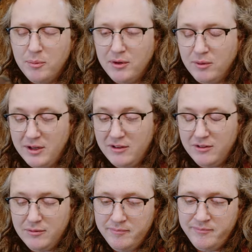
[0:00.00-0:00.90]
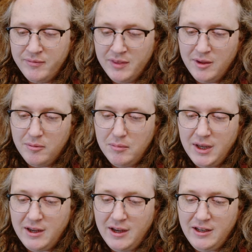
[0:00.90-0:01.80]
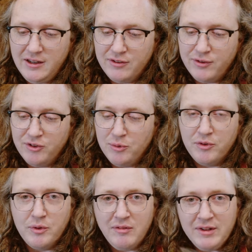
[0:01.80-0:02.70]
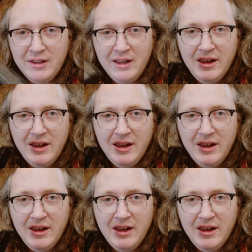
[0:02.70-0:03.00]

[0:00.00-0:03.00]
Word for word: but it really doesn't make any difference whatsoever.